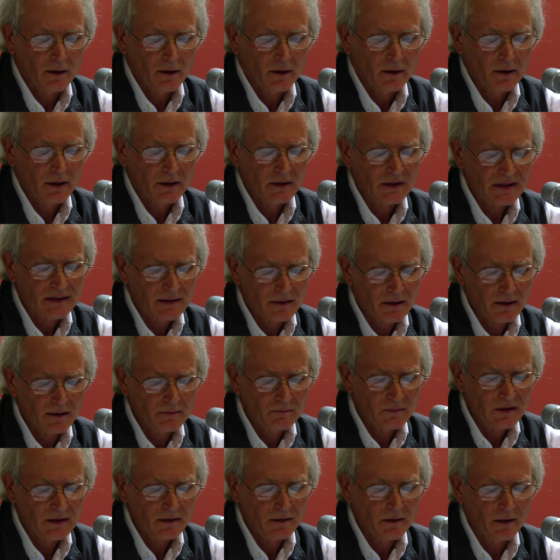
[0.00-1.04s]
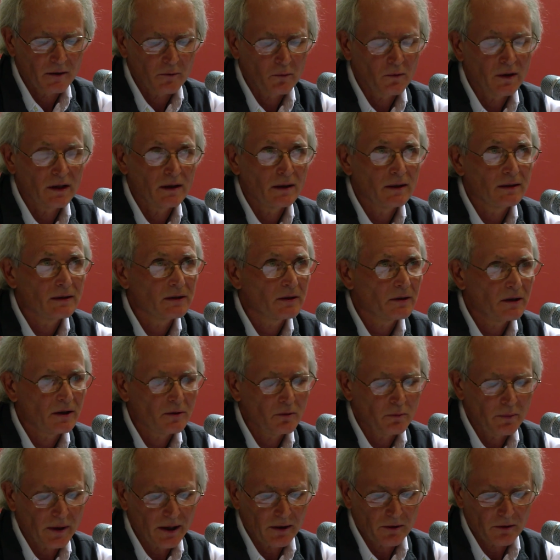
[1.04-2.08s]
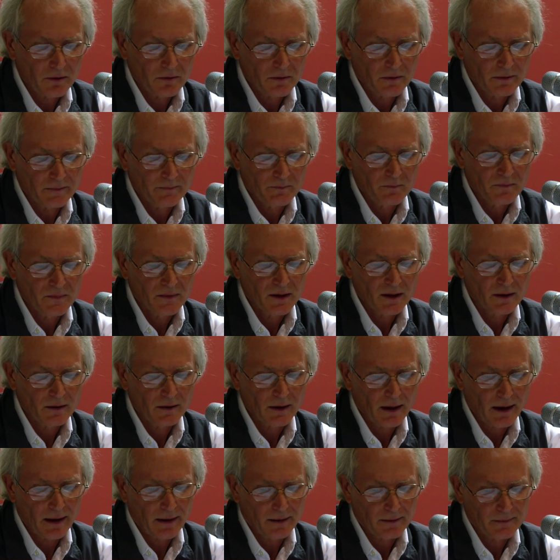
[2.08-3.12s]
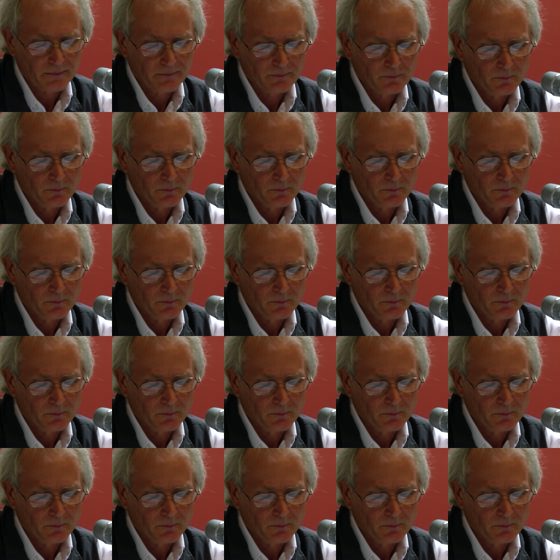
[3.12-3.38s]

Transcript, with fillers: And it seems that we need to do better than that.